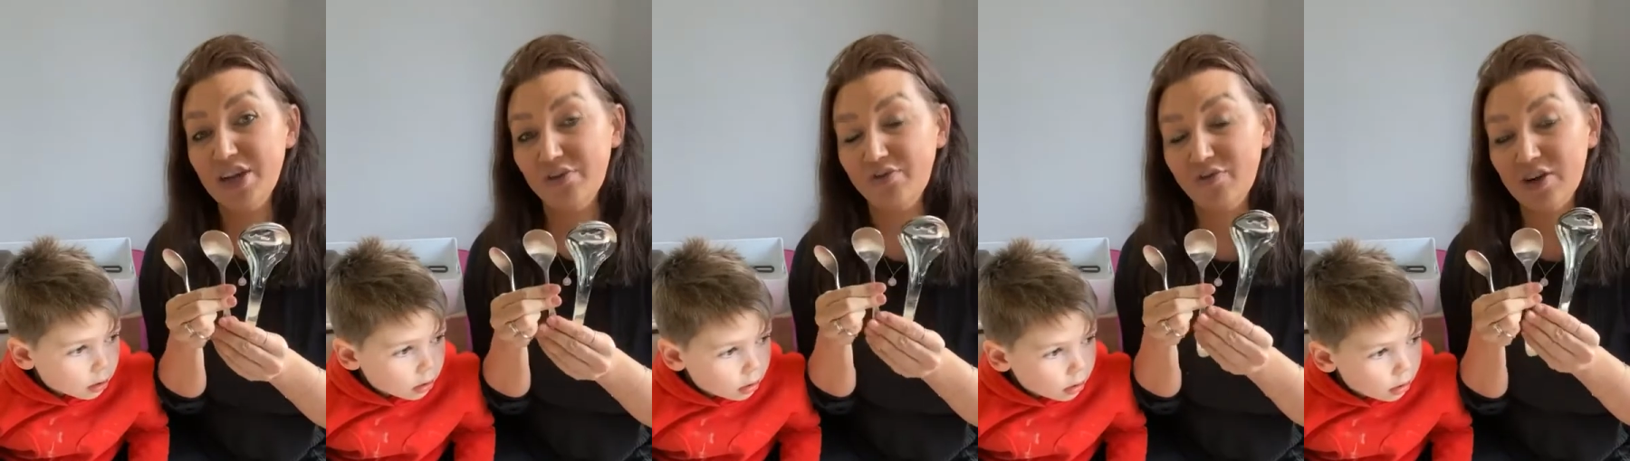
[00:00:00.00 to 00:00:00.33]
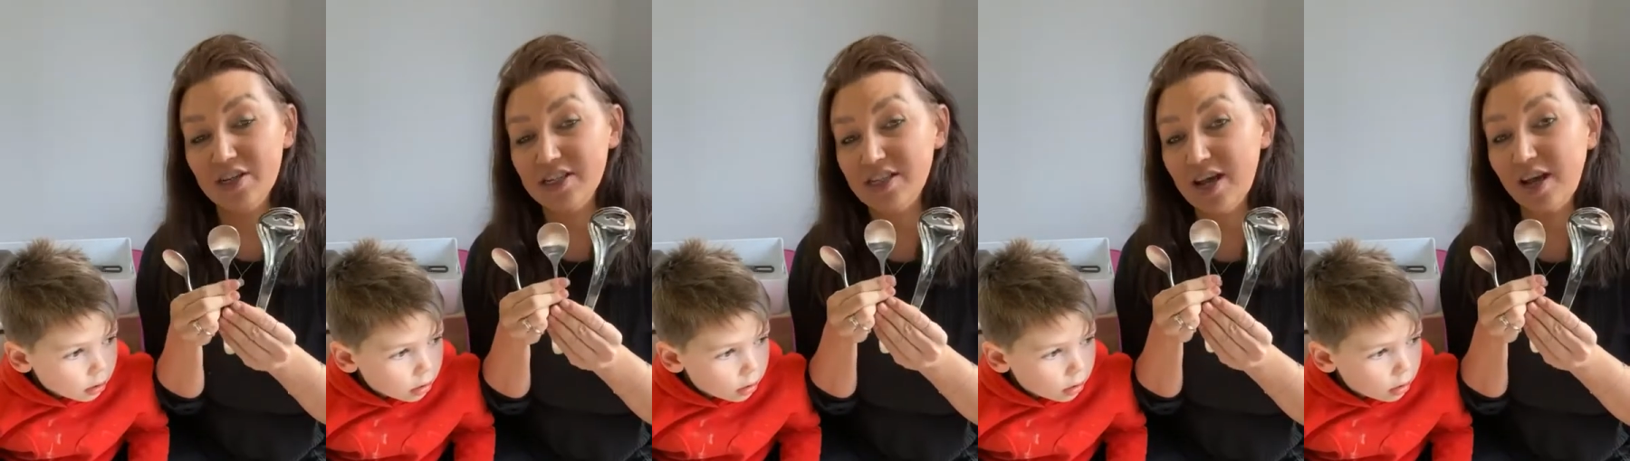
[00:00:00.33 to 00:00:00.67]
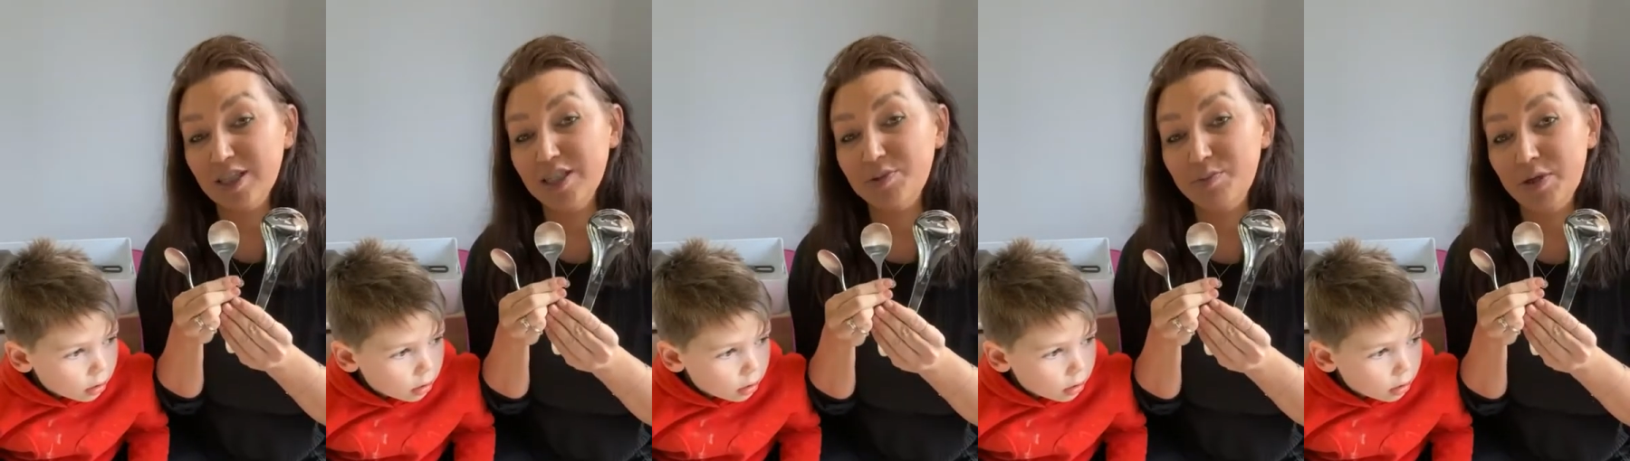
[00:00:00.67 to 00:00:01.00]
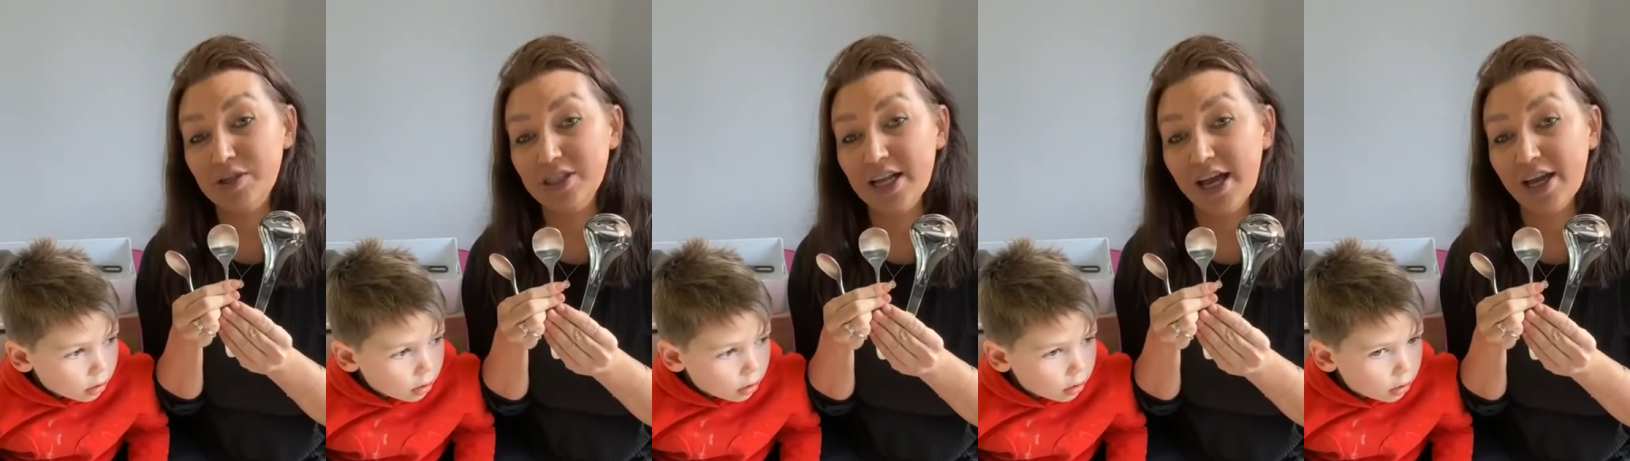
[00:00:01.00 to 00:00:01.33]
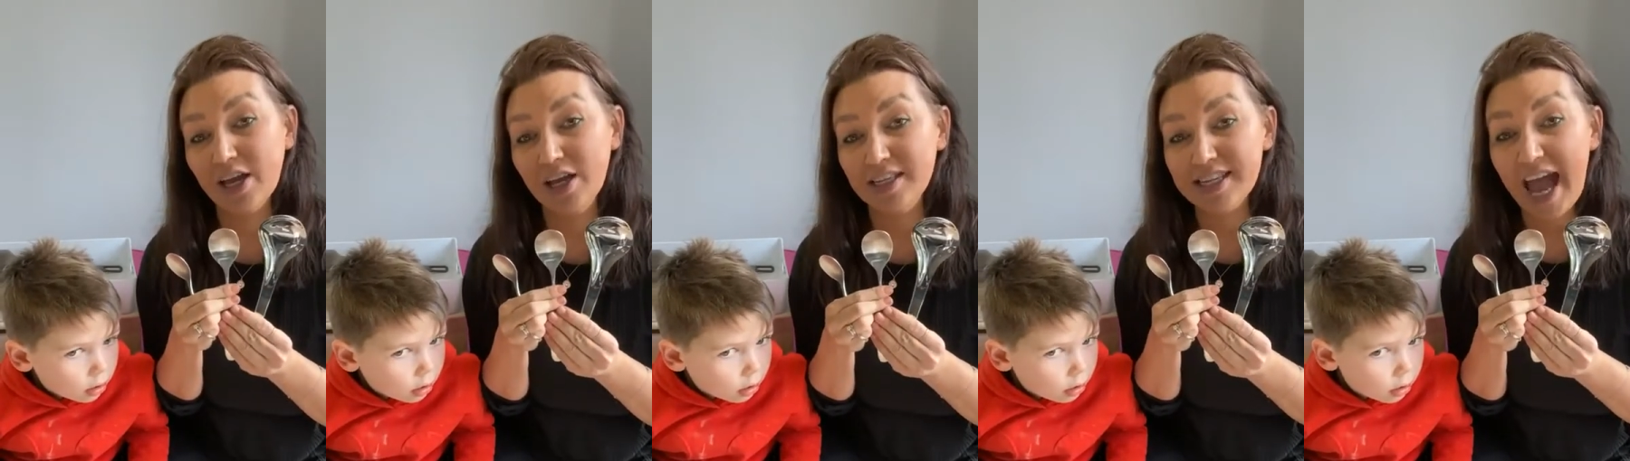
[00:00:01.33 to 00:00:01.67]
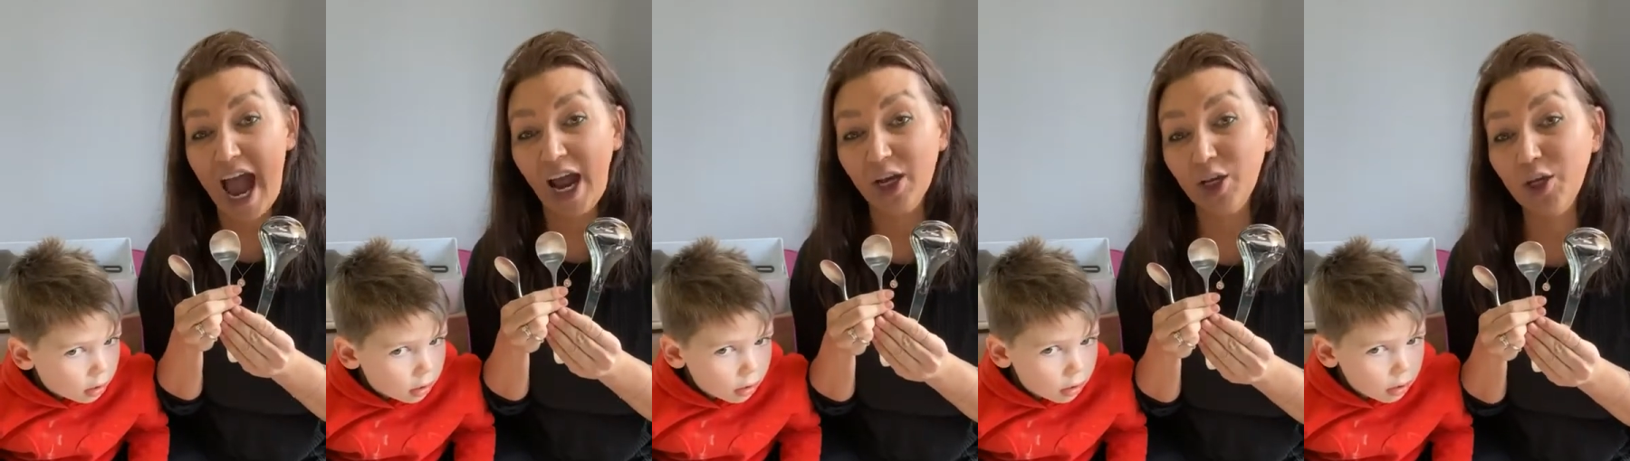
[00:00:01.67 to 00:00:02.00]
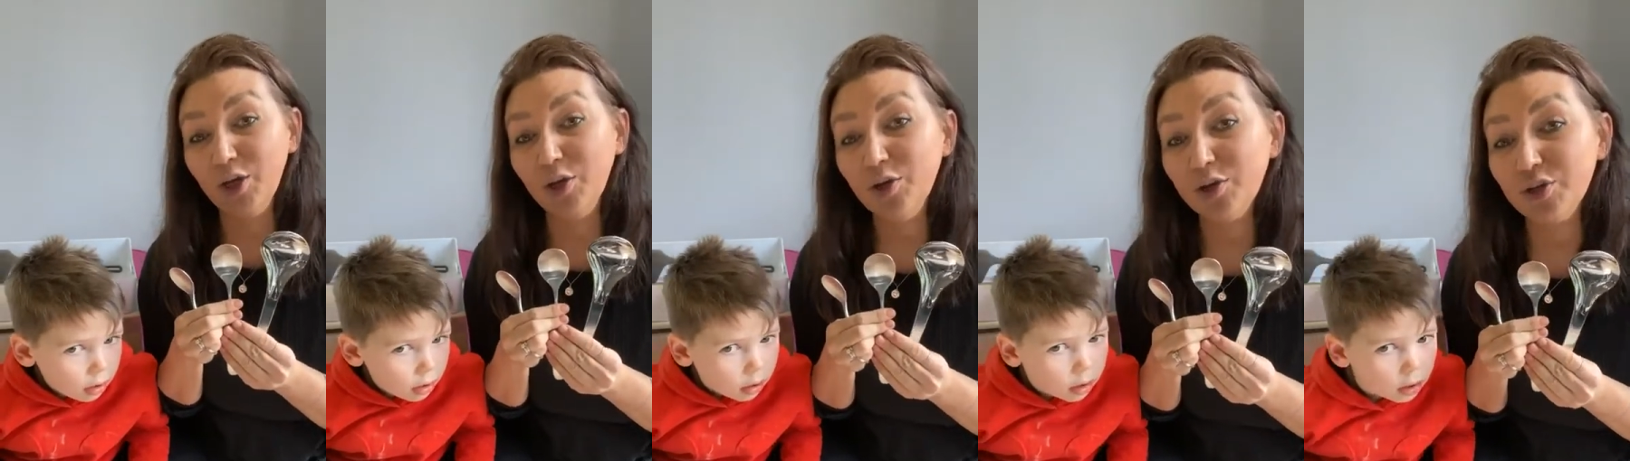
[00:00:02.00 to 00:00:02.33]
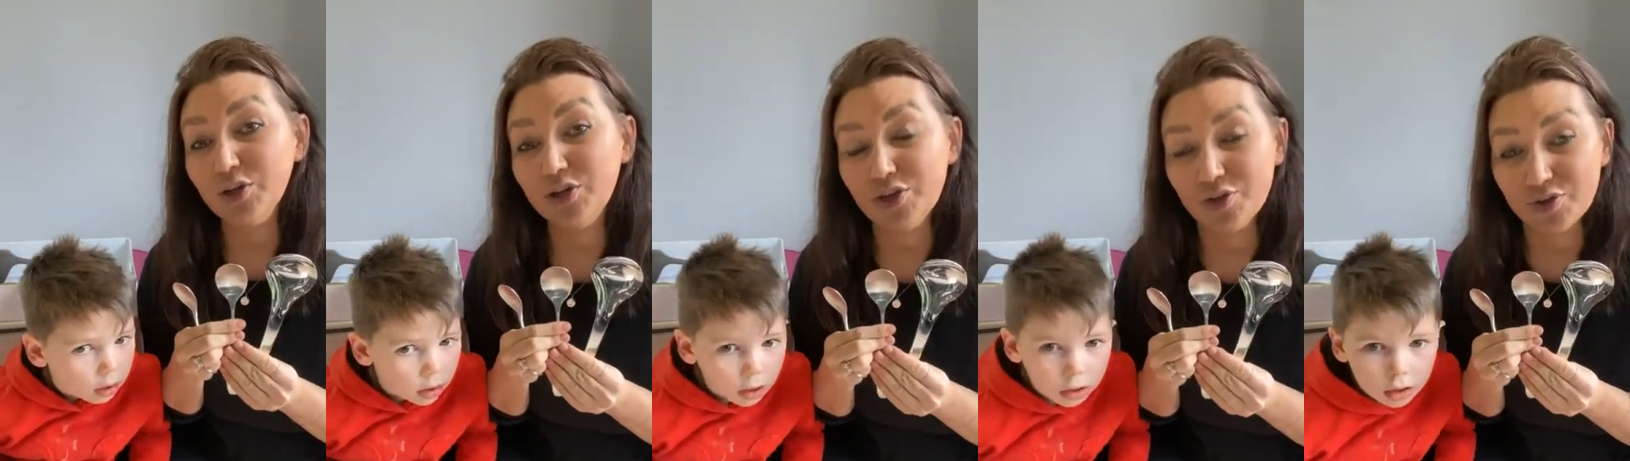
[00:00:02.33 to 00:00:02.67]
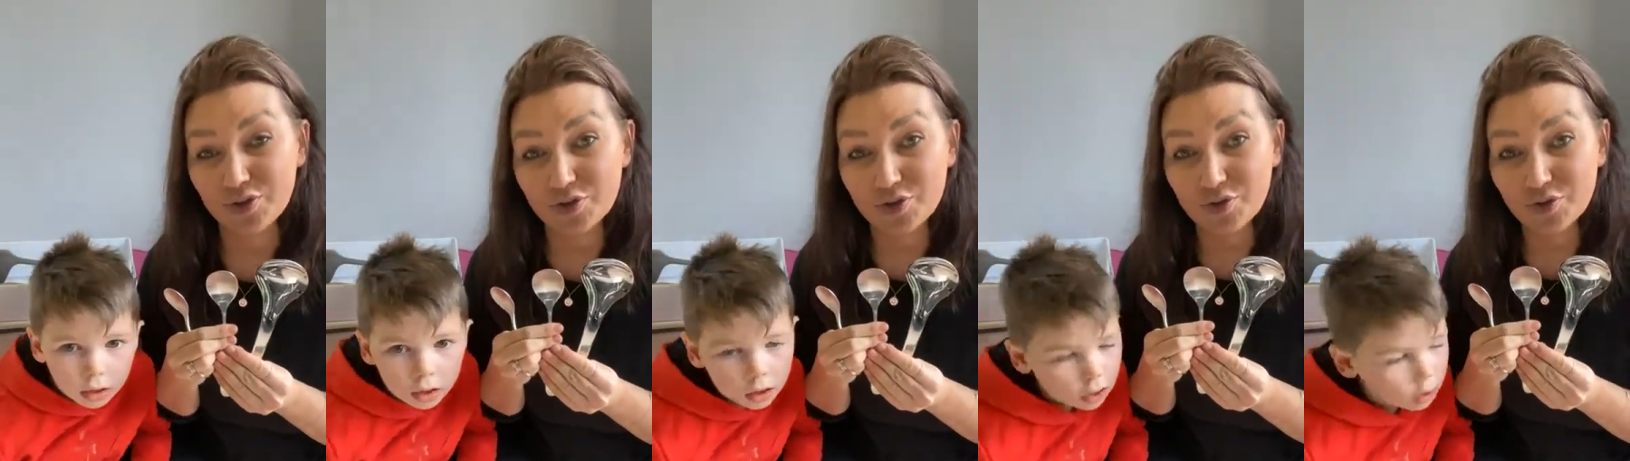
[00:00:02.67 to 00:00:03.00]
Speaker 1: different size spoons like us, and you could do the